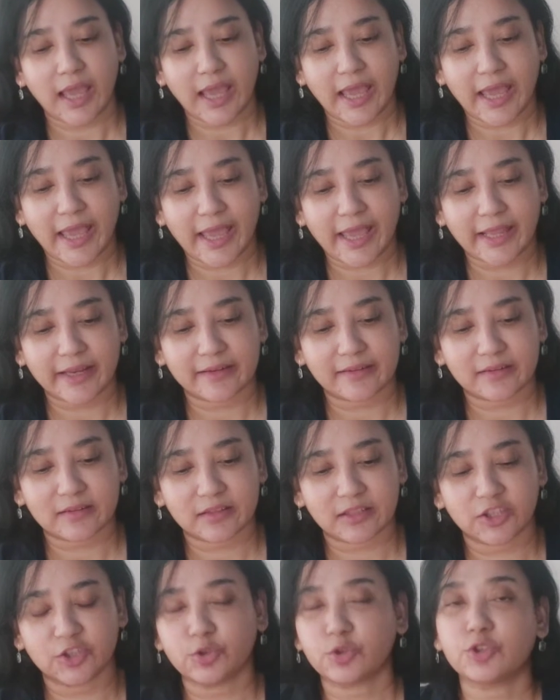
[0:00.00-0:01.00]
and
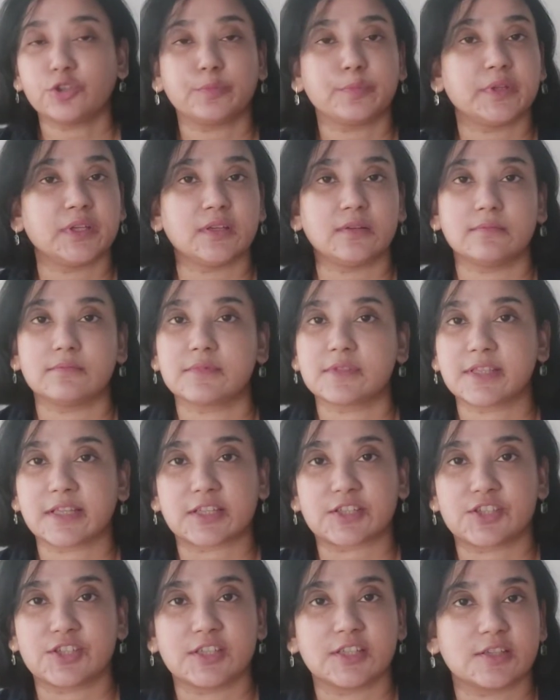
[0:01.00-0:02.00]
you could be
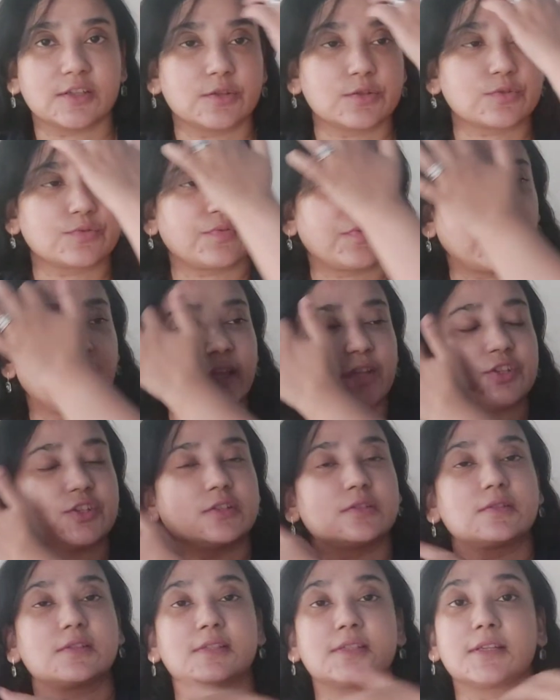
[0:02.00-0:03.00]
60 years of age
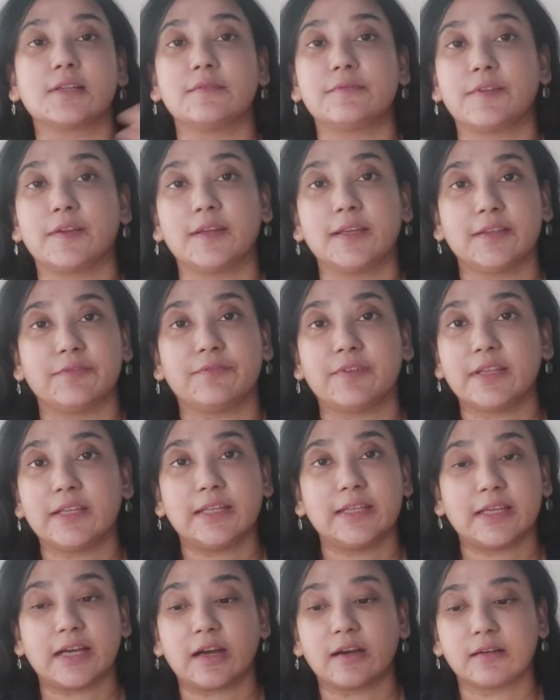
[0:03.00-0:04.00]
and still feel
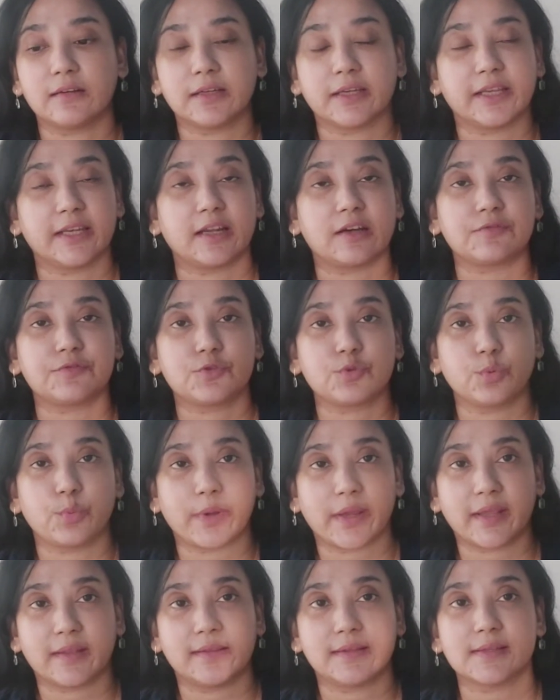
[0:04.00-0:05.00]
young enough to
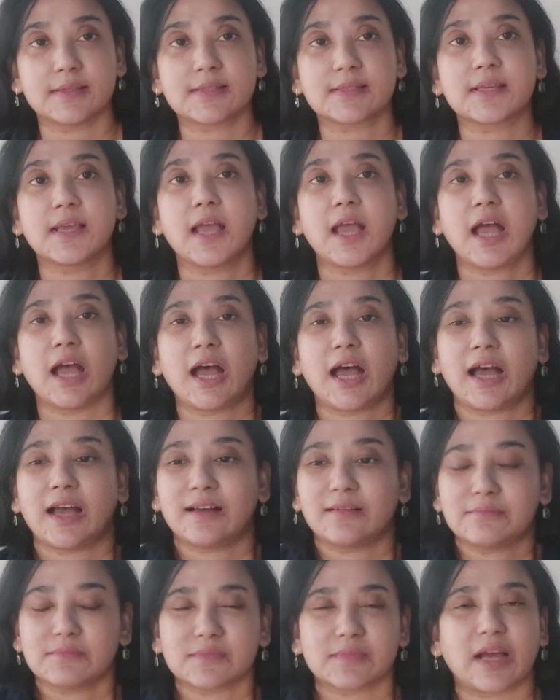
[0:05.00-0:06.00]
wear this.
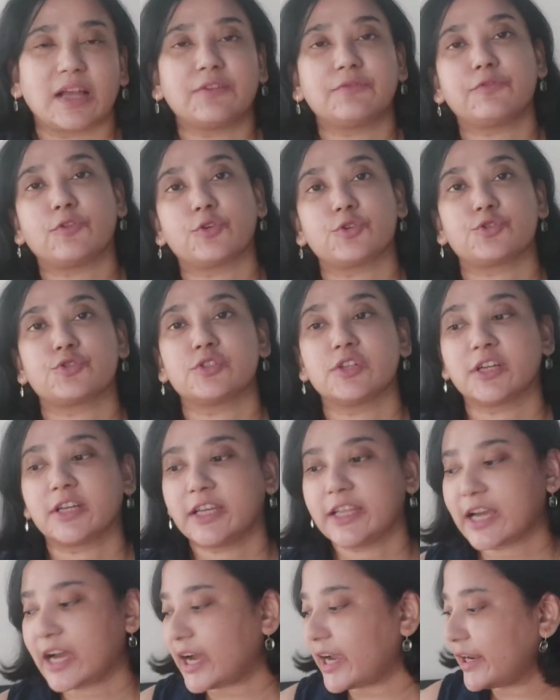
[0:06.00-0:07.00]

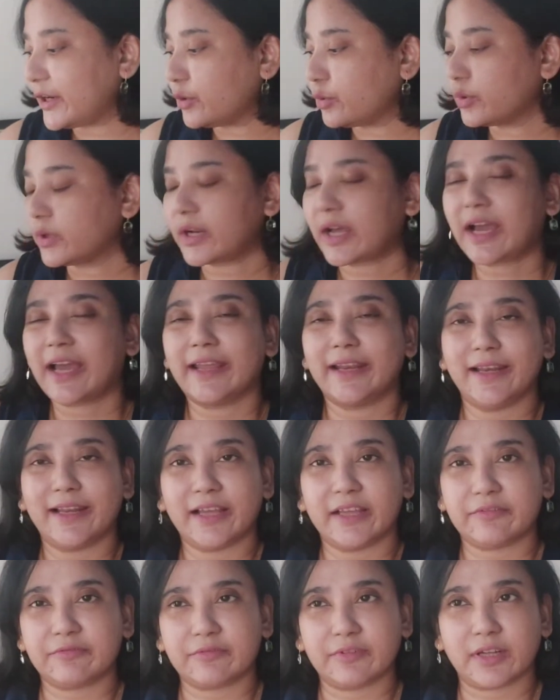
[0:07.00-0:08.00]
Unfortunately, I don't. I
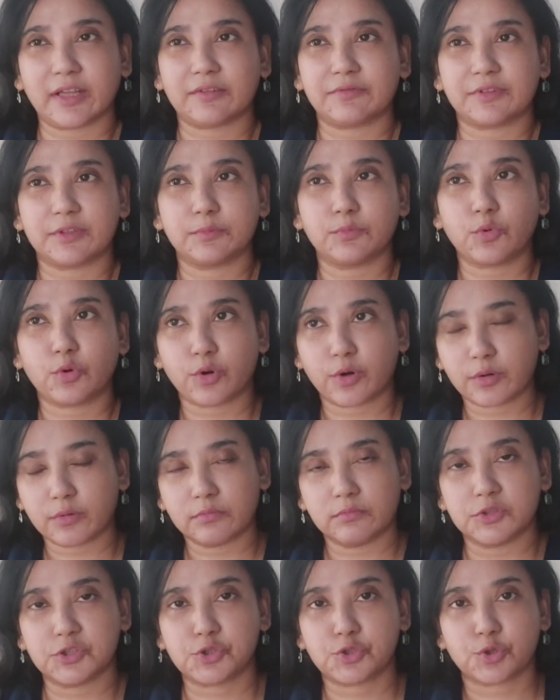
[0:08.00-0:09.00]
love the more
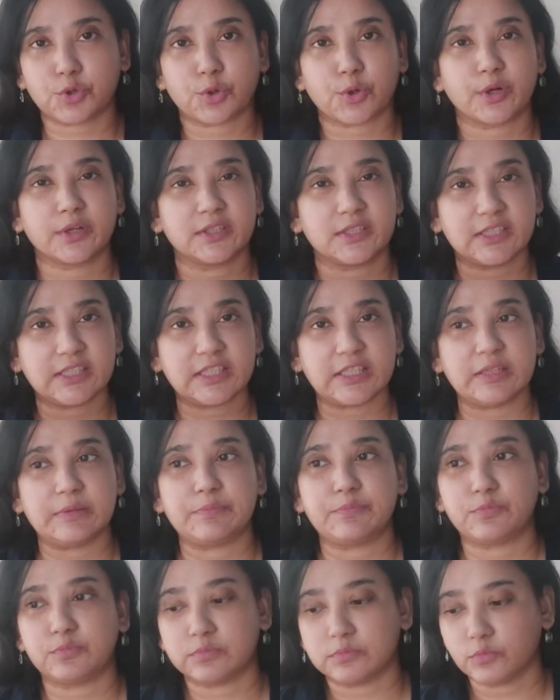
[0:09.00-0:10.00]
mature, deep,
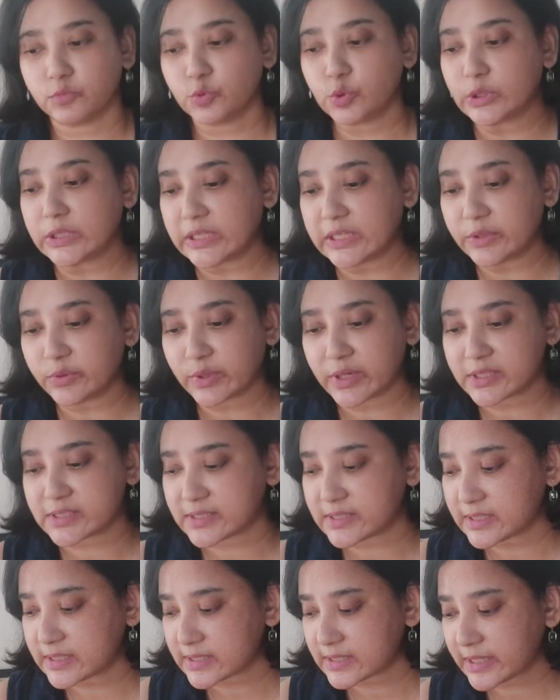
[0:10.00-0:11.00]
woody,
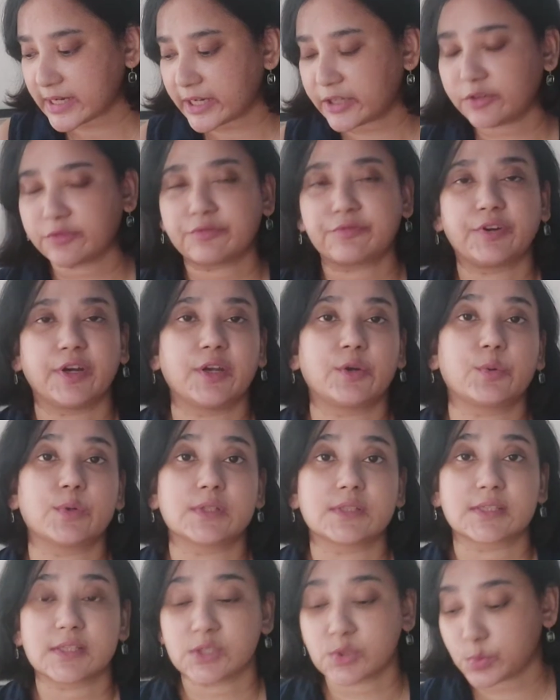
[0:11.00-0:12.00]
resinous kind of
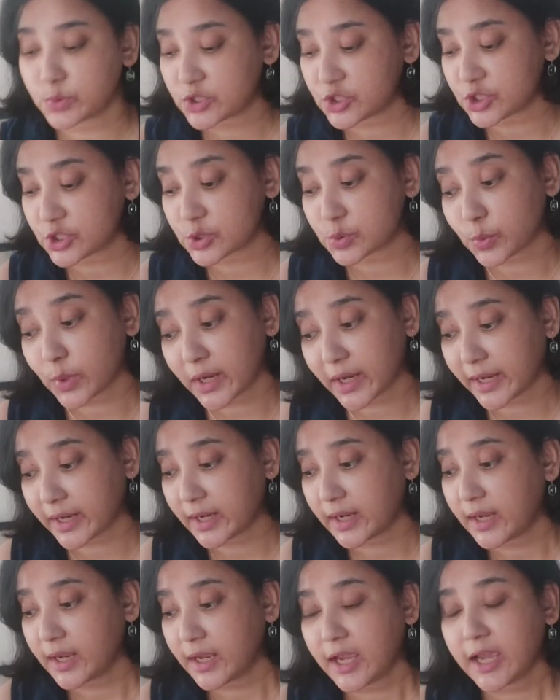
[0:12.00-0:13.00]
fragrances, which is why
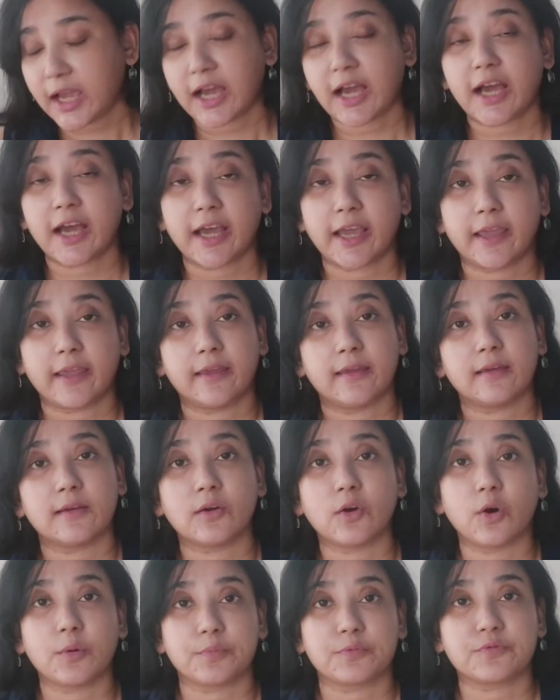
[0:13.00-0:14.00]
I
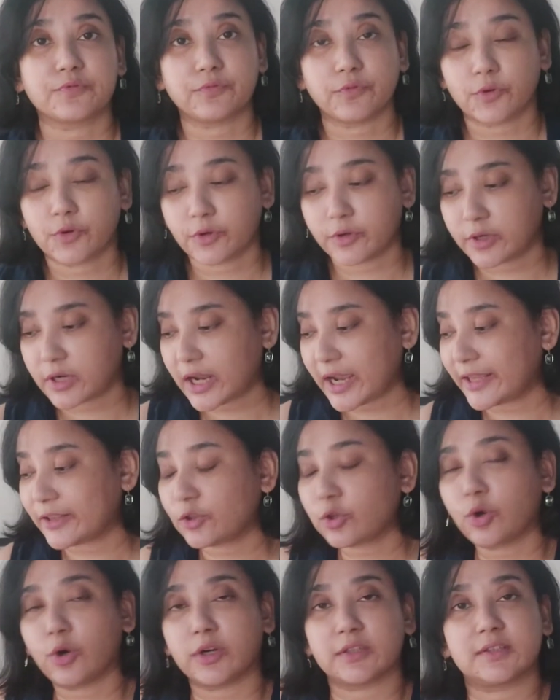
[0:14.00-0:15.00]

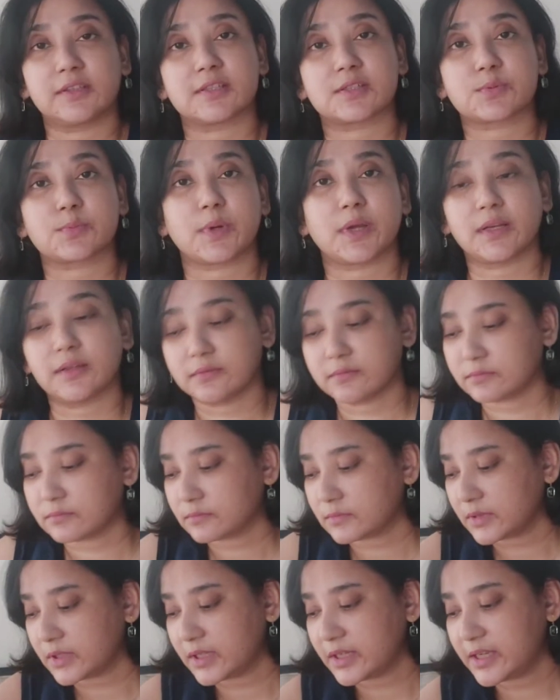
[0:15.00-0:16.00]
thought this one
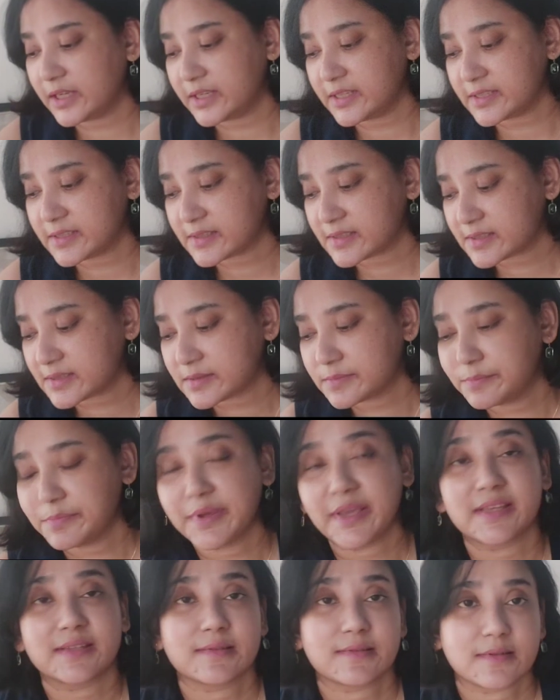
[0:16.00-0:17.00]
is
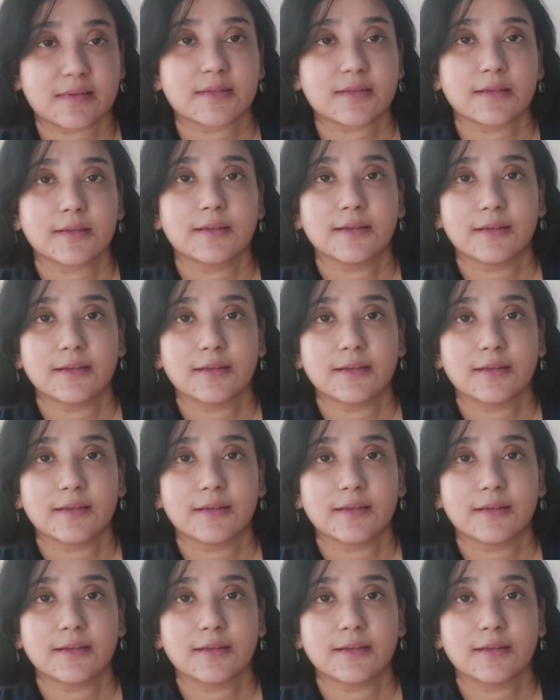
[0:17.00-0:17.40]
best